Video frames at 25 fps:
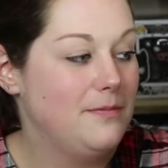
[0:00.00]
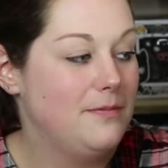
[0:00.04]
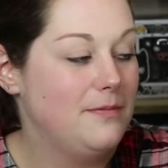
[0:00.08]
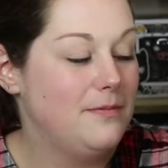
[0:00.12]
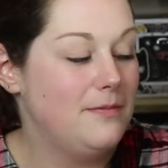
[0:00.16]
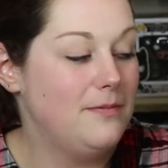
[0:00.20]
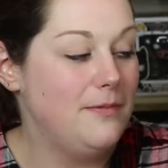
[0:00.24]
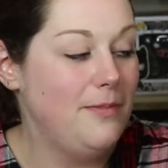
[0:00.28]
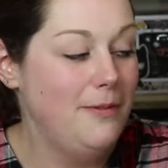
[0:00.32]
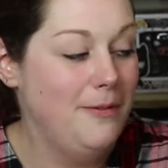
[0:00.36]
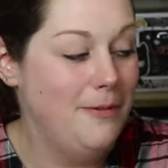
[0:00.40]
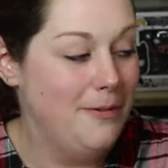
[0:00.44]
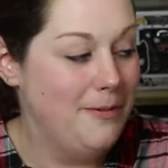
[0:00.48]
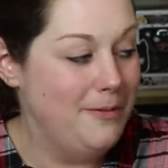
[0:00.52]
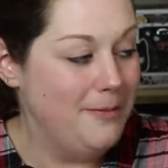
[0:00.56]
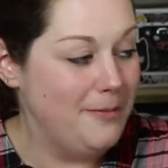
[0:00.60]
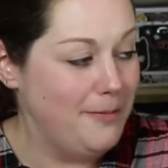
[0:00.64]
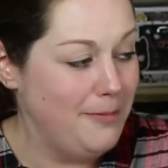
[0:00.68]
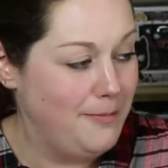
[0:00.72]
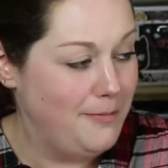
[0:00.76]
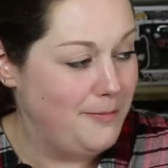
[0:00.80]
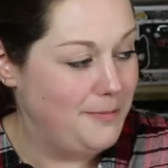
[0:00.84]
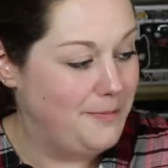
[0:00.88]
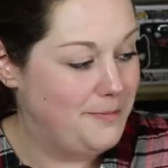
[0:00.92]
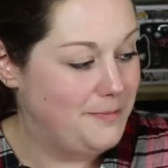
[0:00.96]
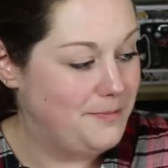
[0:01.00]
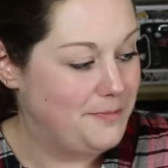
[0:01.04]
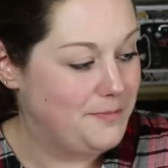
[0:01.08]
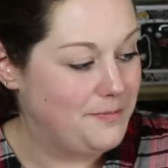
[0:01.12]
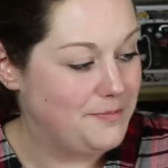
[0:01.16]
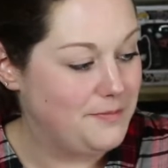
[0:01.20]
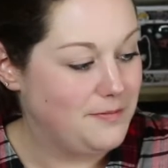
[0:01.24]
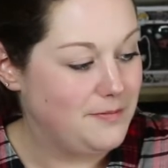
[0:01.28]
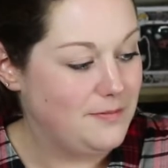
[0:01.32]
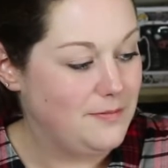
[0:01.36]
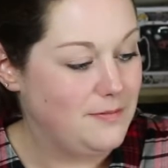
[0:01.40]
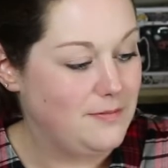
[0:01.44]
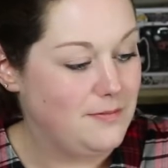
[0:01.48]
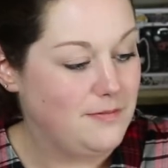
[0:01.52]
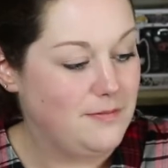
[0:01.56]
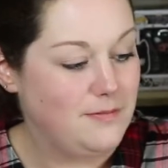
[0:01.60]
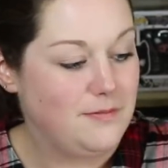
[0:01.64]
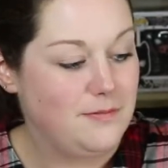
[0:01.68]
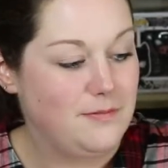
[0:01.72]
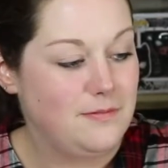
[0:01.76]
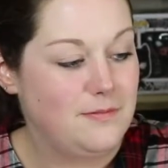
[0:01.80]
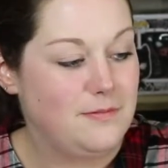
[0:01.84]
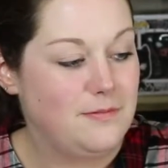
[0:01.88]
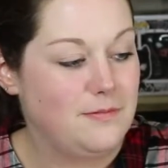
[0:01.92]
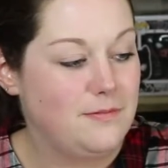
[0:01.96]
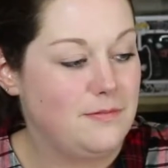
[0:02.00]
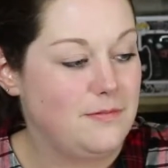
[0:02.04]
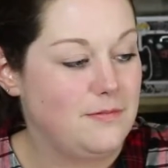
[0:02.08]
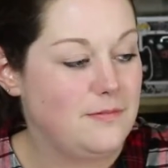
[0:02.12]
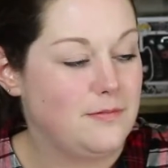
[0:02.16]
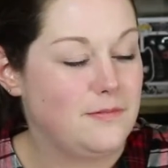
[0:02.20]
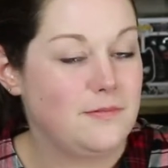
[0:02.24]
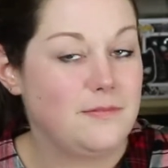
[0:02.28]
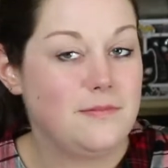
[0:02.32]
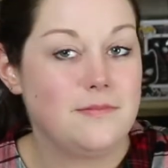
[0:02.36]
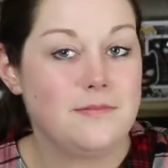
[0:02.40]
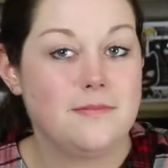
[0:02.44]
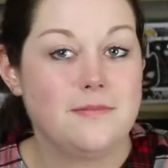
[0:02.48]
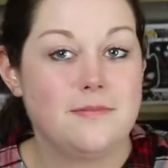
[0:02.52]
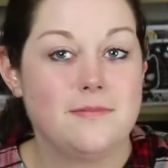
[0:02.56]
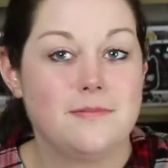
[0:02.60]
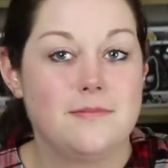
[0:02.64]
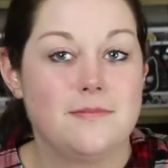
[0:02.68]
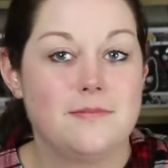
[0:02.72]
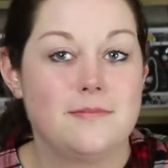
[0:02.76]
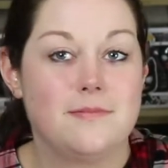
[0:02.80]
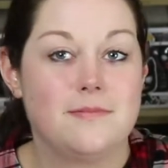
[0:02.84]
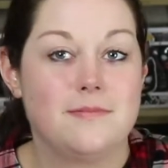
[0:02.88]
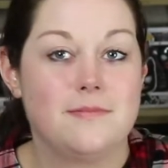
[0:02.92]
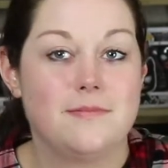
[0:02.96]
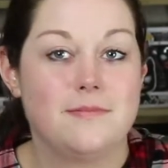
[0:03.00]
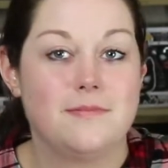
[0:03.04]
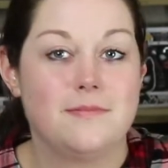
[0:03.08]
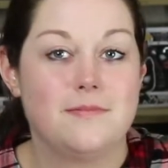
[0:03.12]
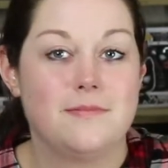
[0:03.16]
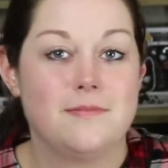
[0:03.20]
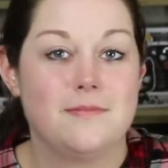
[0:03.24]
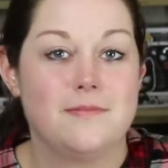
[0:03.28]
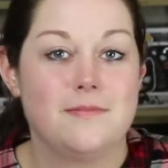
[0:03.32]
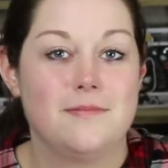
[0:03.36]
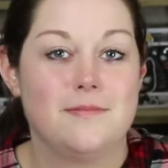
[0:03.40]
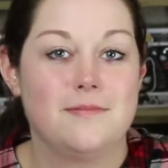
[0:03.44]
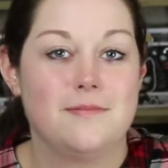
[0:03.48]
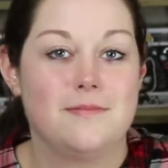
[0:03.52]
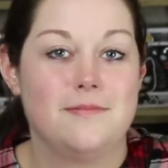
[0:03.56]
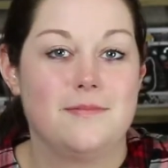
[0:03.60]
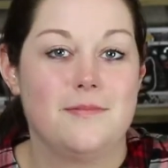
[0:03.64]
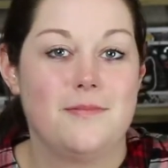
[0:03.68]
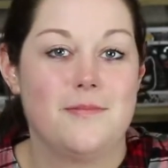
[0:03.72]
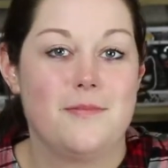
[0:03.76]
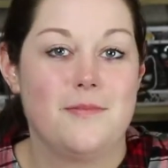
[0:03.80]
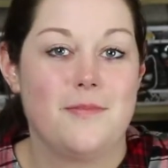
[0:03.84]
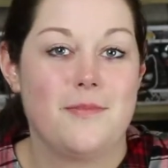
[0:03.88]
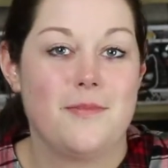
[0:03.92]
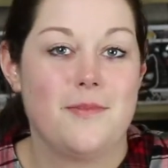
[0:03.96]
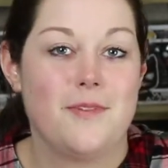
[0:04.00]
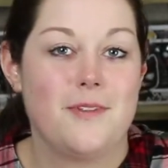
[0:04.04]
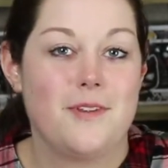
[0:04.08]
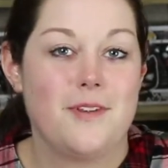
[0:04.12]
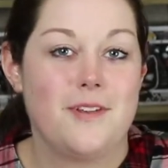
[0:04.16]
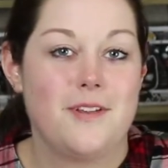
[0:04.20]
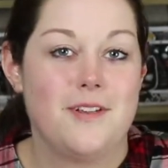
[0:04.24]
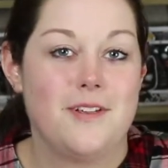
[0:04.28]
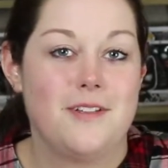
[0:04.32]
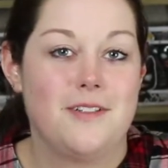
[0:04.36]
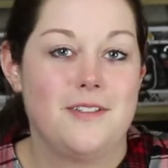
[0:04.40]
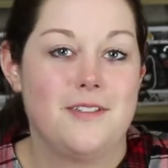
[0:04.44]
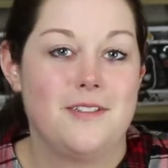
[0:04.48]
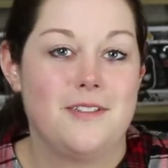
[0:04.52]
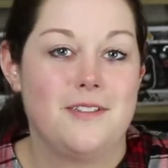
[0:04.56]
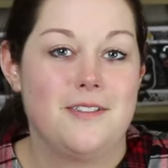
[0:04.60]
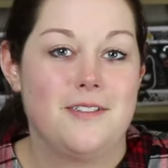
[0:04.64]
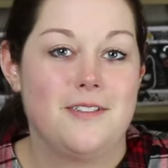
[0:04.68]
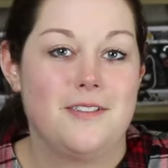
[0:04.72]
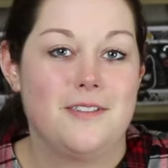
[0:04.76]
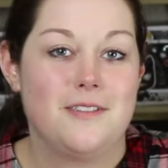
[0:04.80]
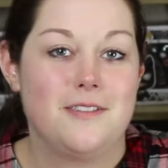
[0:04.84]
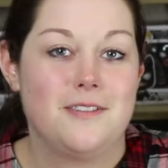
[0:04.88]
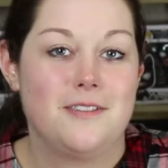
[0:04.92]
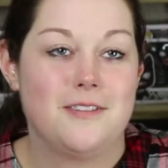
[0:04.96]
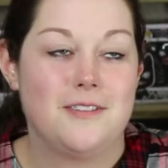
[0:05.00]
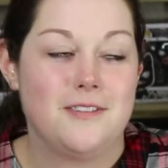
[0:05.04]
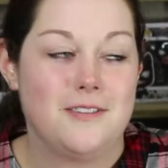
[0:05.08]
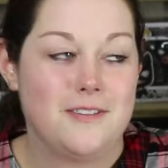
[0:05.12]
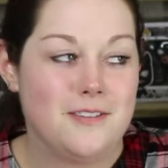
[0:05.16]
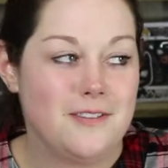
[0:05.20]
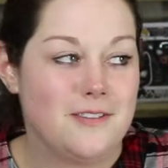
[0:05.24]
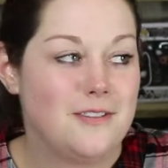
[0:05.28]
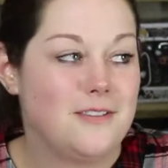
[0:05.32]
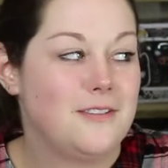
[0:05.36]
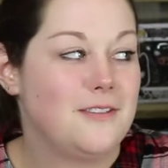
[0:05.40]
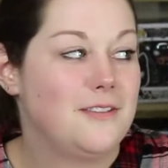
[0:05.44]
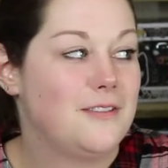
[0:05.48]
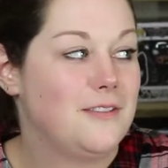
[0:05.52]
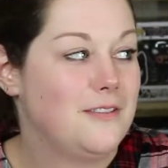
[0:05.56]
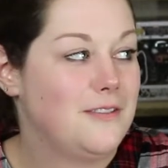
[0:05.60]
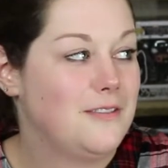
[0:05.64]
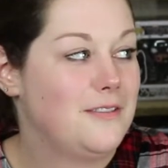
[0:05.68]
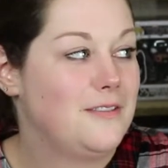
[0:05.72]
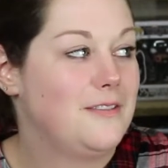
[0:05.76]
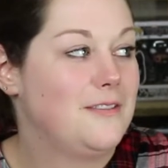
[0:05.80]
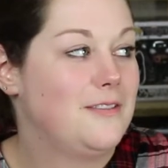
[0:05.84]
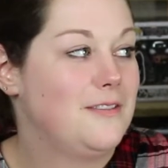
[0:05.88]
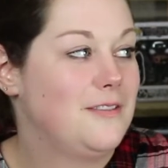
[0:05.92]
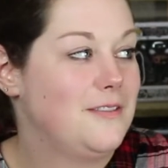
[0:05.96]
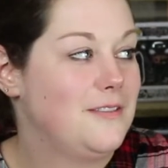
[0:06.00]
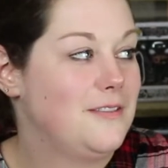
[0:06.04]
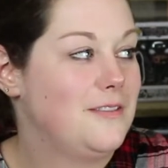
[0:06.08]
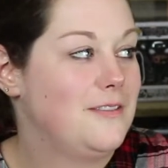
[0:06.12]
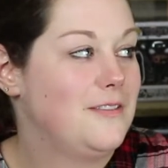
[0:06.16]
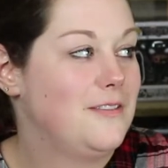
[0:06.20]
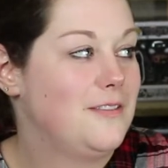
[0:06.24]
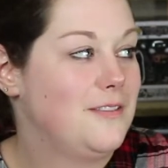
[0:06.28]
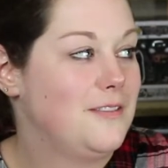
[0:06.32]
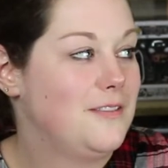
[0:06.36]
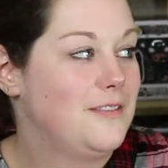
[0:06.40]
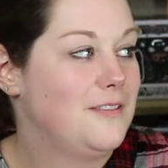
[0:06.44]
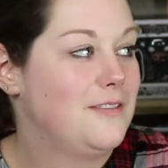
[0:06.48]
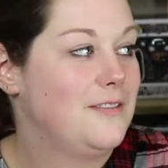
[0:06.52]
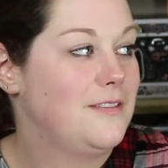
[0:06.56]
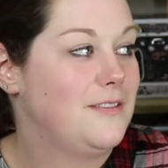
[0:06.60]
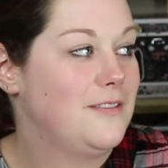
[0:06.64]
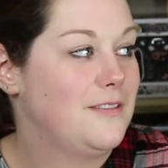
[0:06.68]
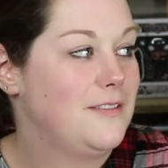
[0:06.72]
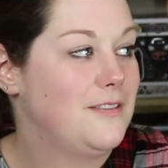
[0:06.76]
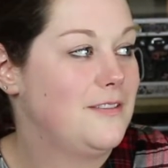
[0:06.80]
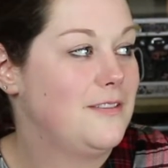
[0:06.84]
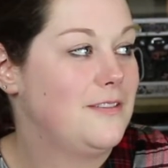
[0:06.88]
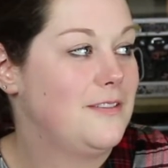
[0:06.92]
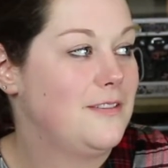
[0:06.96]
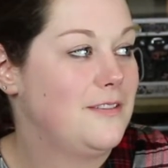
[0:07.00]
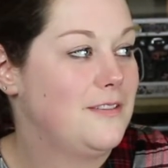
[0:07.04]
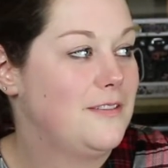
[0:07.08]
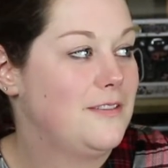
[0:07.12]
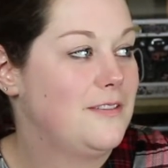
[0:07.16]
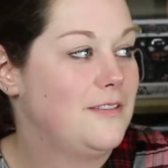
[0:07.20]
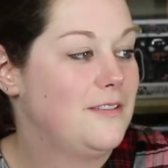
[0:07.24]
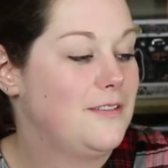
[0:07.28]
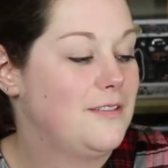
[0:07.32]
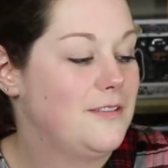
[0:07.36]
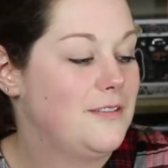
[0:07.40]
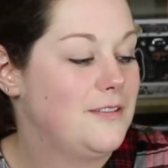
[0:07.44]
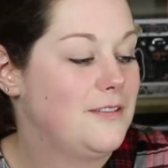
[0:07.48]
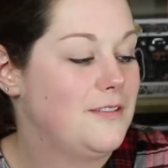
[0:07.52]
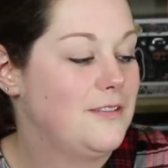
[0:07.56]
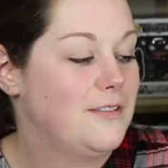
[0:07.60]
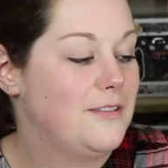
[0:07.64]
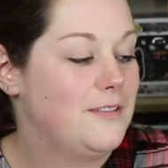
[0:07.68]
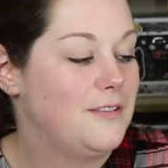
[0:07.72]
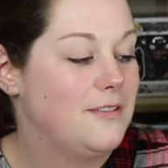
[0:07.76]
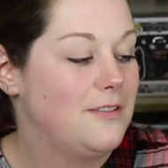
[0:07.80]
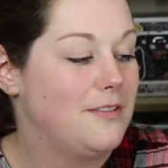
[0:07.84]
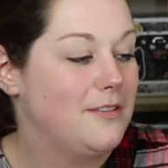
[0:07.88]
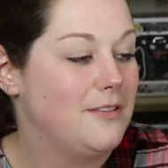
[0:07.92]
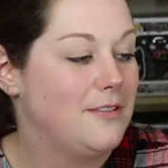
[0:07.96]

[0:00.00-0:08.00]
This person isn't speaking.